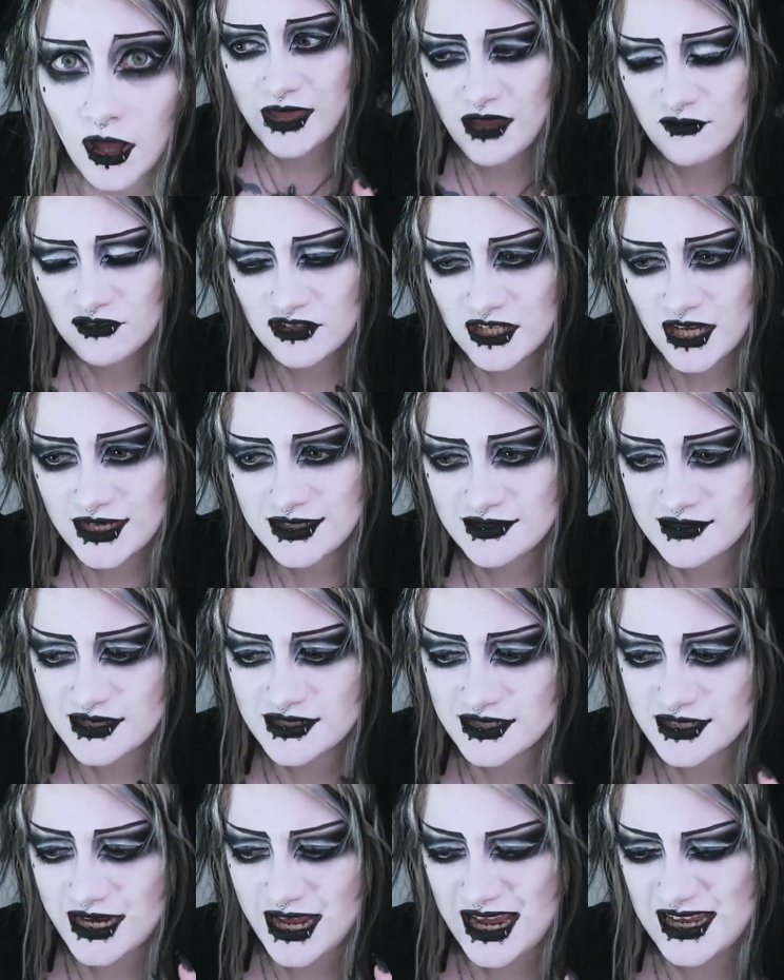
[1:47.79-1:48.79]
They advertised they
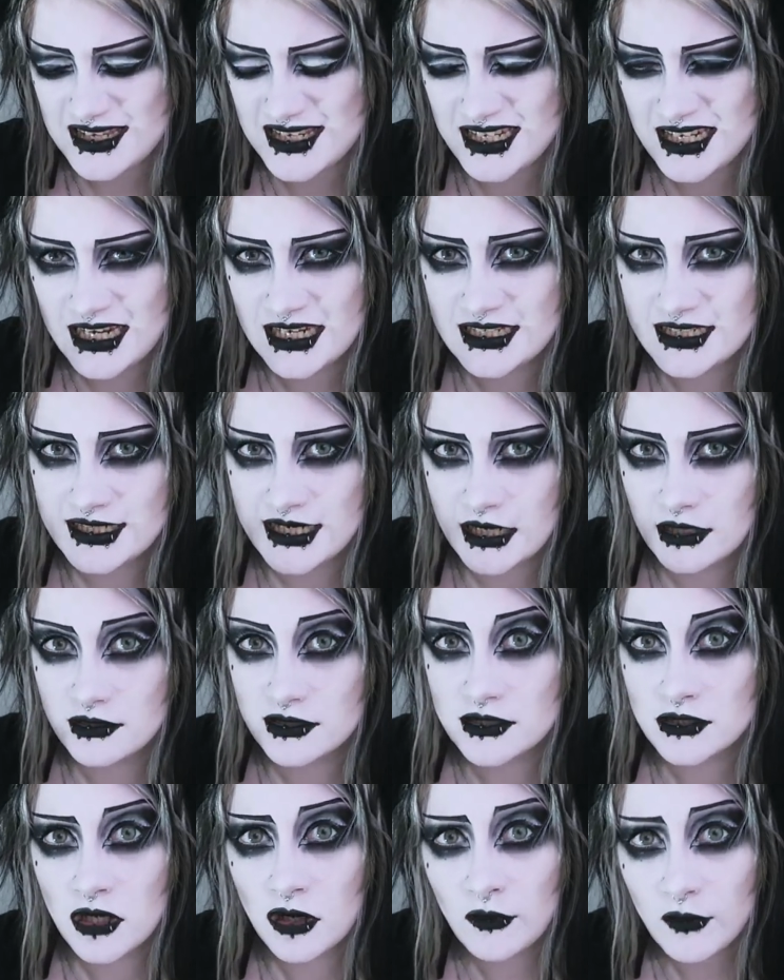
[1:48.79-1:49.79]
did SNS
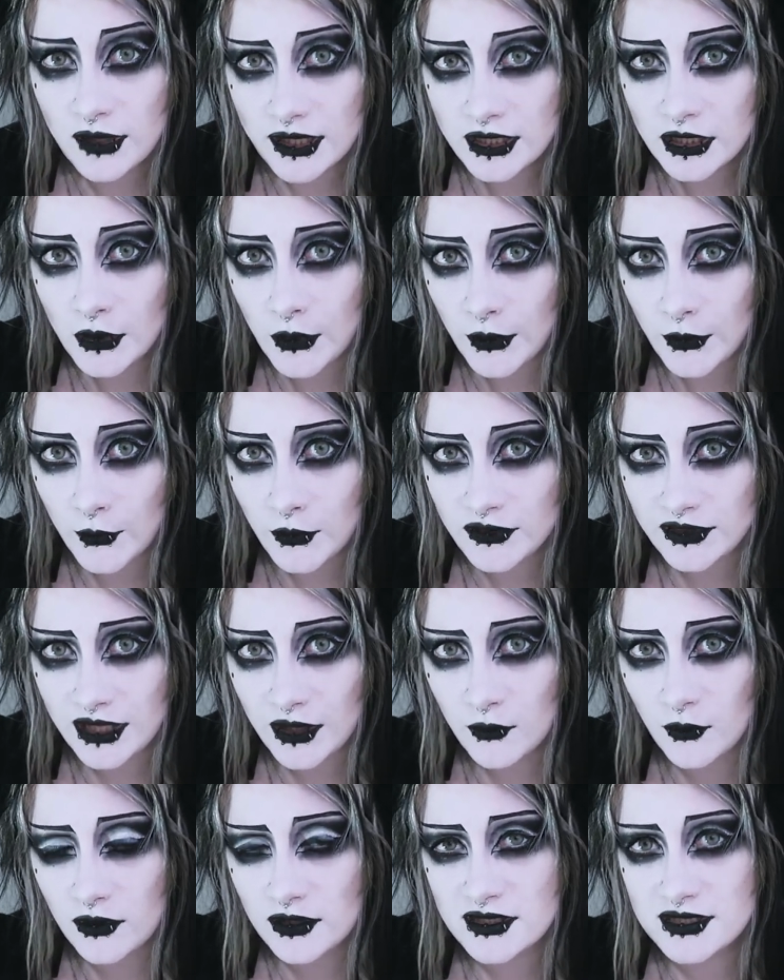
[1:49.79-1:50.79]
nails, not really knowing what
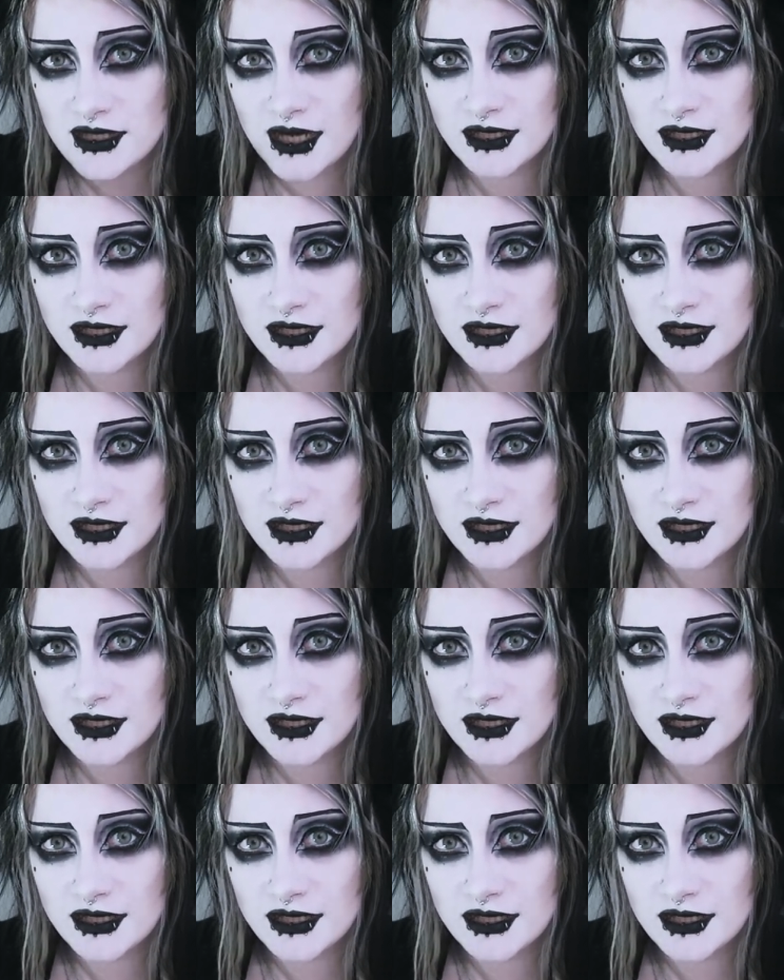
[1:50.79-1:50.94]
that was.